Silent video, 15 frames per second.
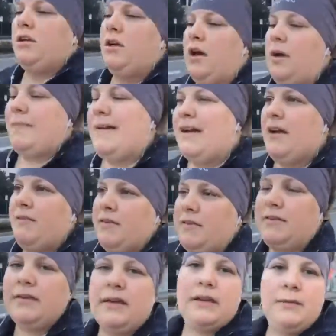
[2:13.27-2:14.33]
I mean,
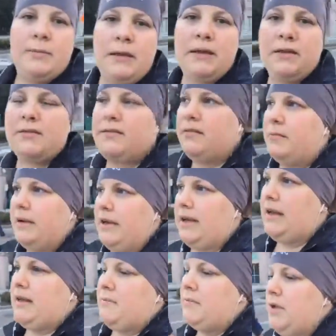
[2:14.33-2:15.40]
obviously anybody can see my
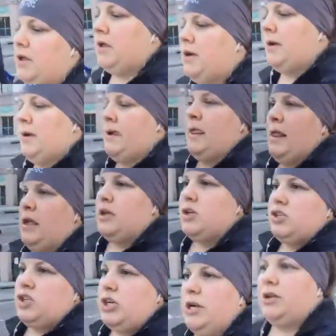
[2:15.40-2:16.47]
name.
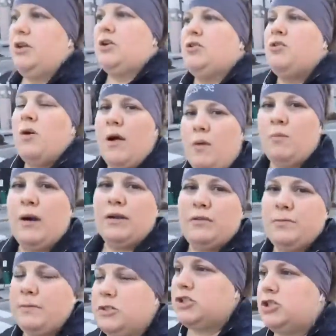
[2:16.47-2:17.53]
She didn't know who I was,
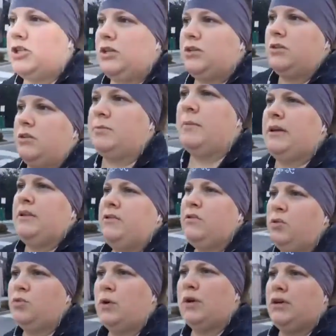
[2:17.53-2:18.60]
but she looked me
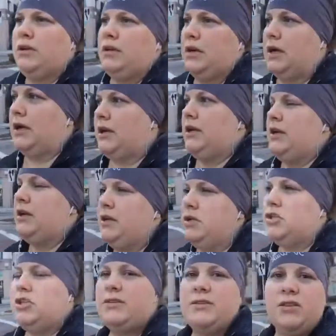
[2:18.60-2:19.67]
square in the eye and
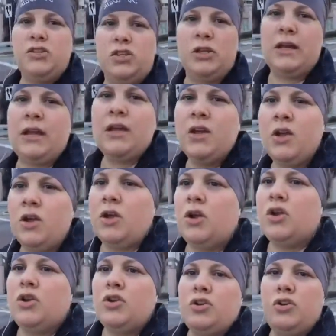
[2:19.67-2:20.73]
she said, "Jenny,
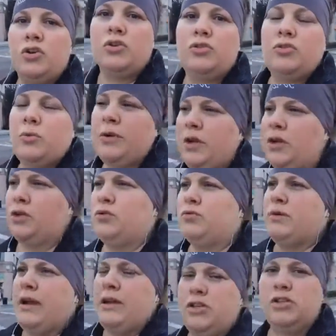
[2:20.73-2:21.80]
you're doing a
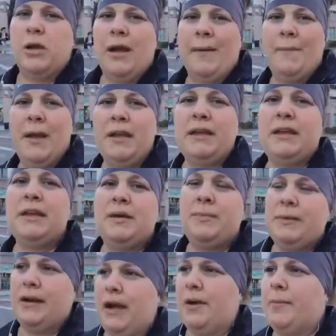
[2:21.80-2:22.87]
great job. Keep
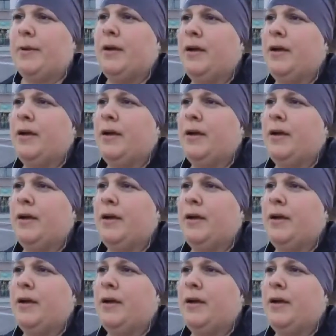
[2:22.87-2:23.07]
it up."